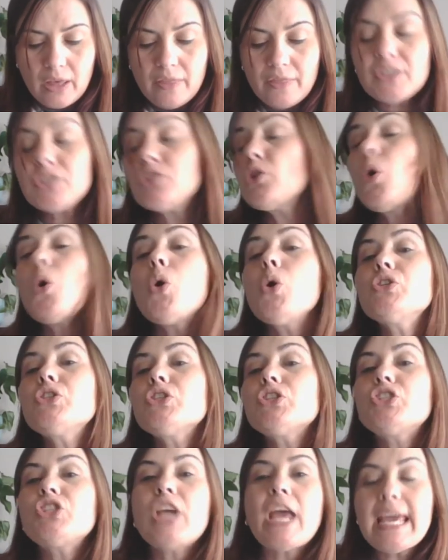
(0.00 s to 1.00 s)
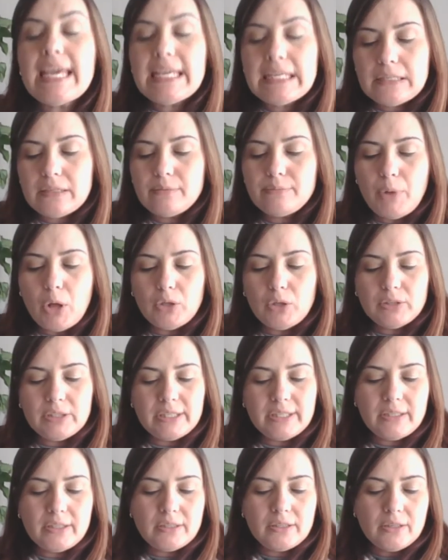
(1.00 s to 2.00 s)
"The doors are chained and
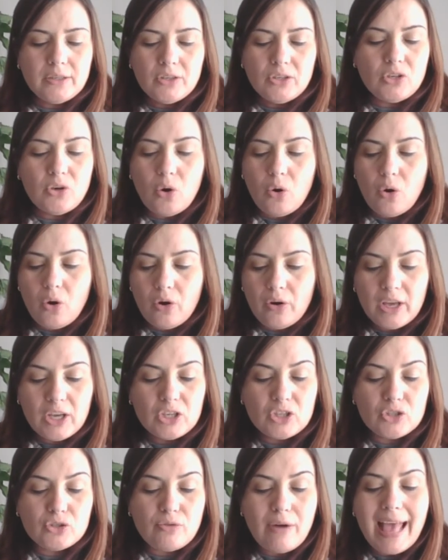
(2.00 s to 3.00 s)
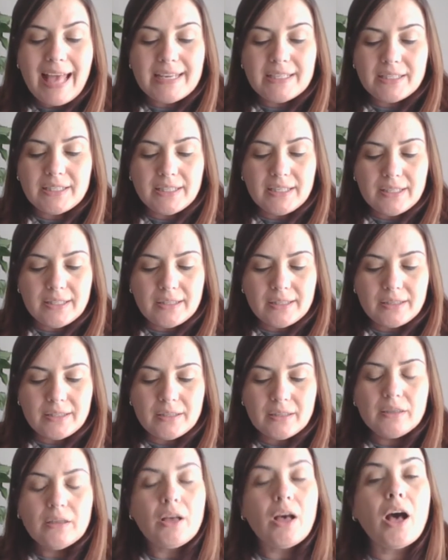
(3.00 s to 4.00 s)
bolted, Your Grandness,"
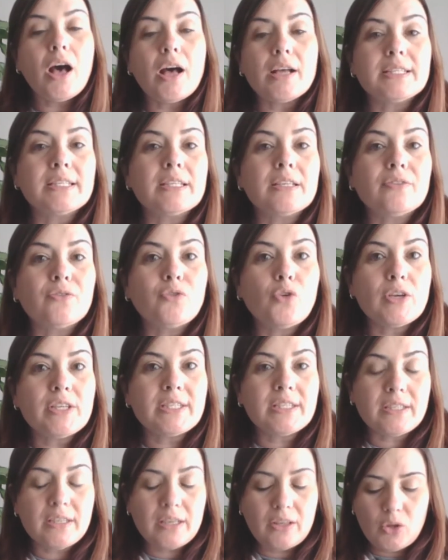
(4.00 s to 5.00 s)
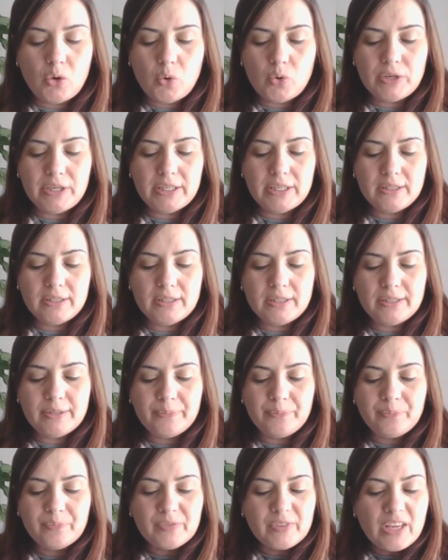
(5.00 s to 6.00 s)
answered a voice in the audience.
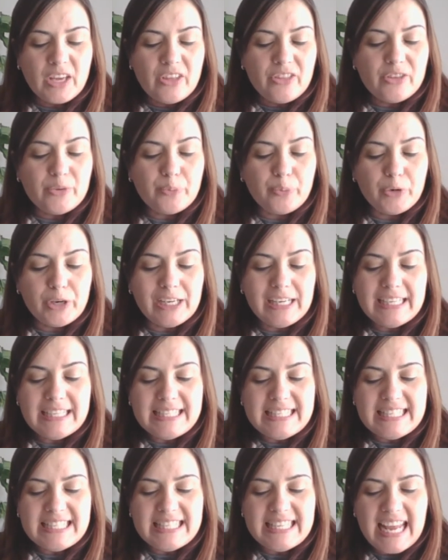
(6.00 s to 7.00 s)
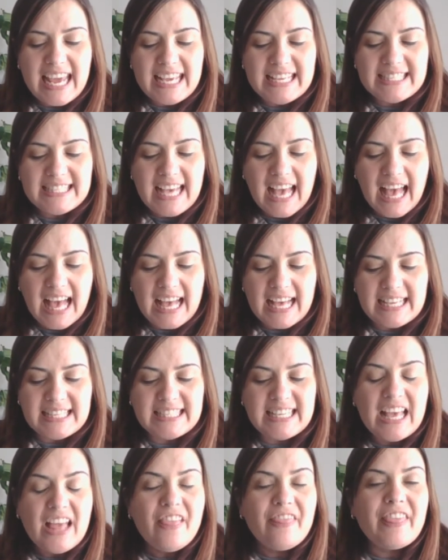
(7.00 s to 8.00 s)
The brilliant snake's
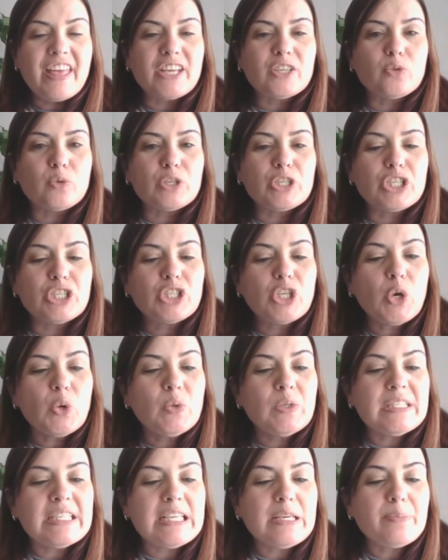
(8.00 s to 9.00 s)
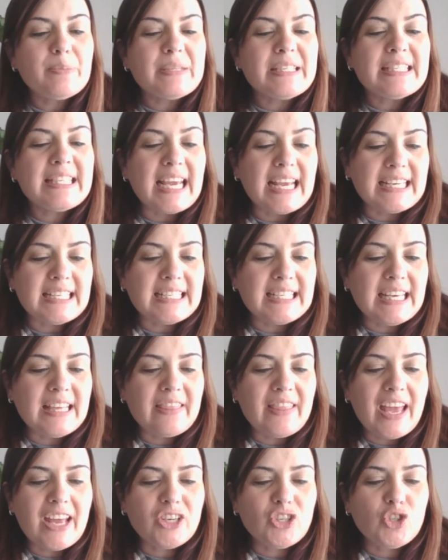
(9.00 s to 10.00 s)
eyes that were so deep set
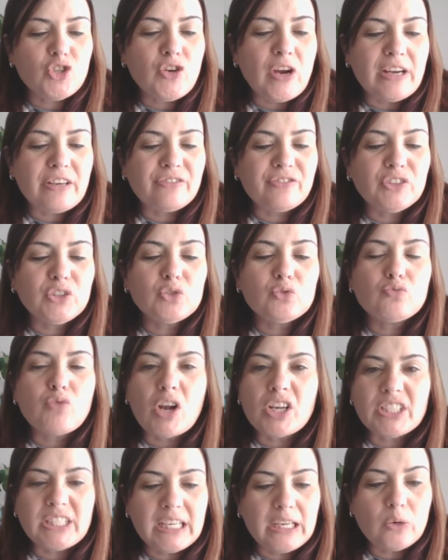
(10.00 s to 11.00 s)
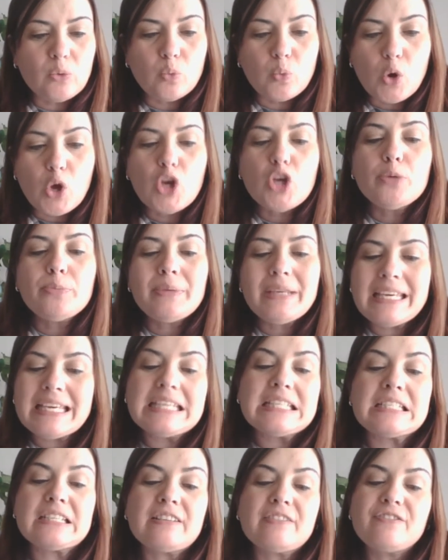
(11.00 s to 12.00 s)
in that dreadful, rotting,
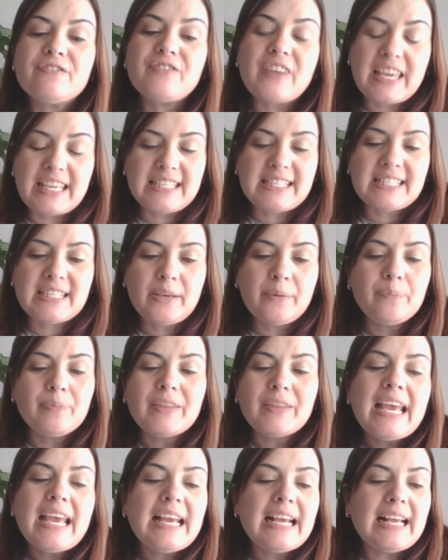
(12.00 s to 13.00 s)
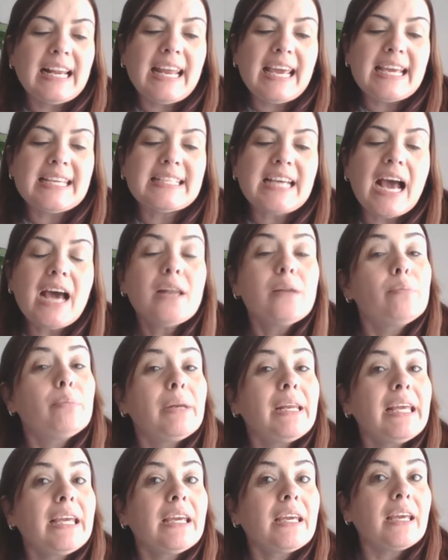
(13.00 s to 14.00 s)
worm-eaten face glared
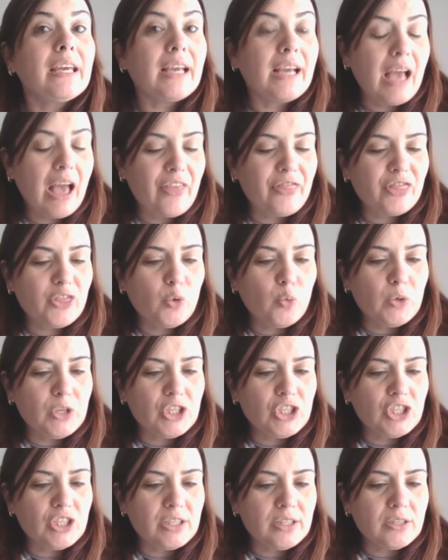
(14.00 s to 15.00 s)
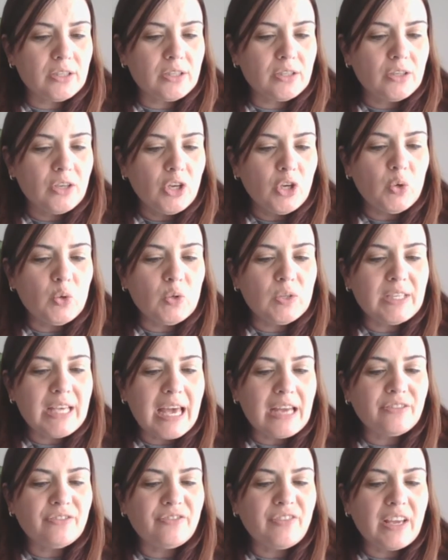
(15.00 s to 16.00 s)
unblinking at the witches who
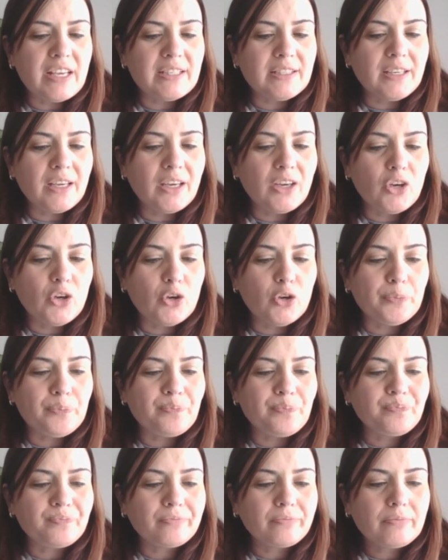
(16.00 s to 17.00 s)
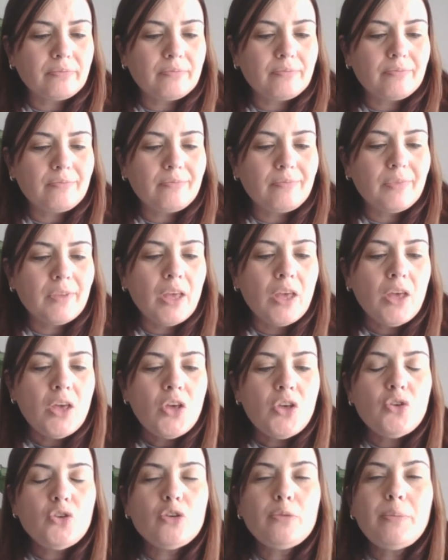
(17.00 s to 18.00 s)
sat facing her.
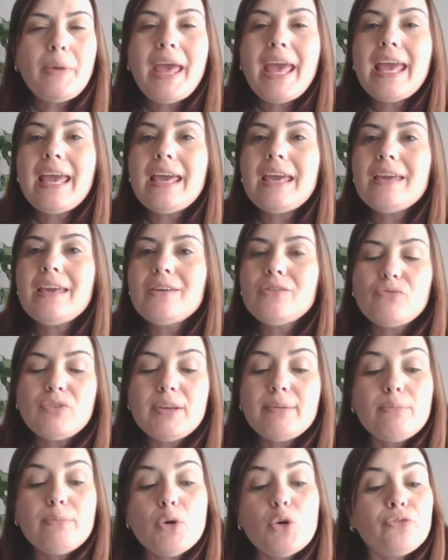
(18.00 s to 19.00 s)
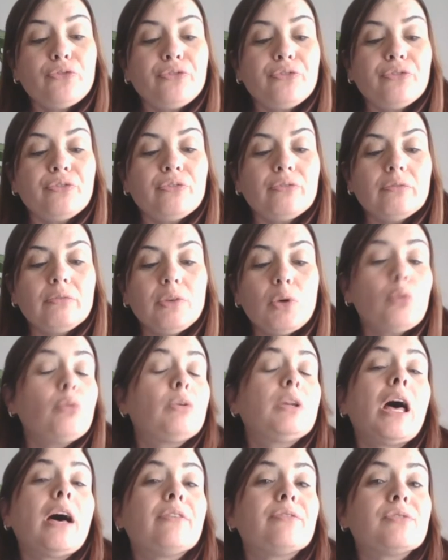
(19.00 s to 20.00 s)
"You may remove your
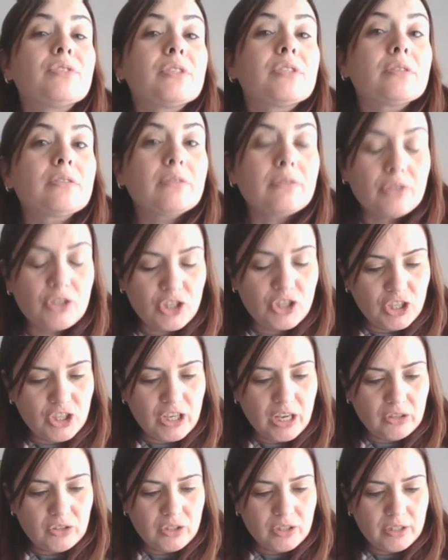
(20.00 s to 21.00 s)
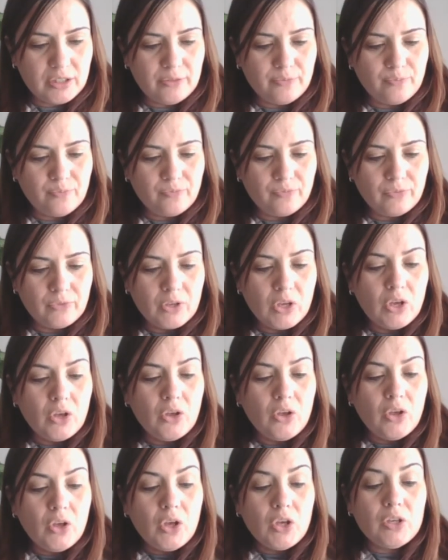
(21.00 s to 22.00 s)
gloves," she shouted.
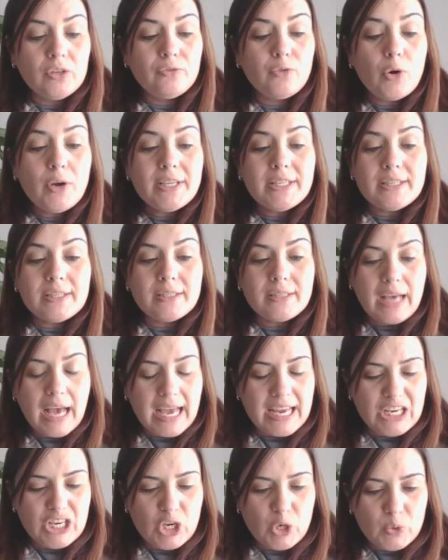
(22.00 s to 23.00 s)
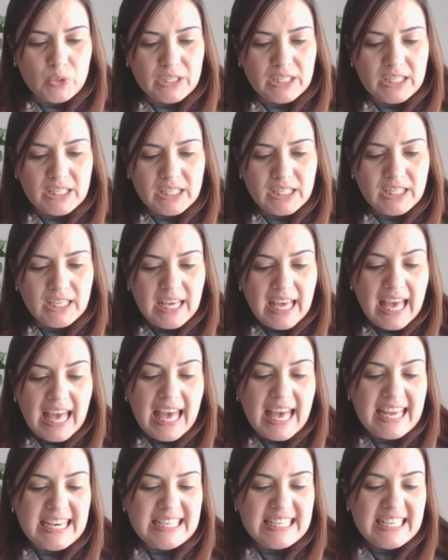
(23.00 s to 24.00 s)
Her voice, I noticed,
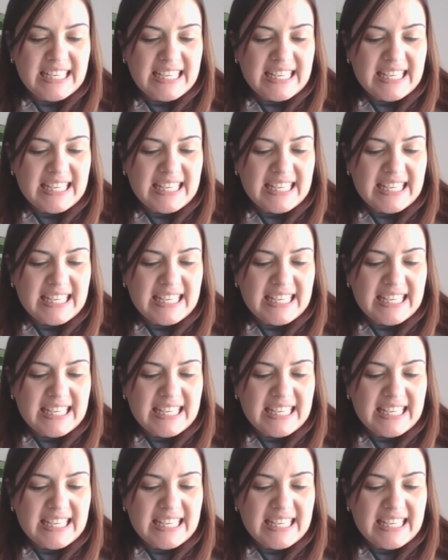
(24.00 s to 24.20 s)
had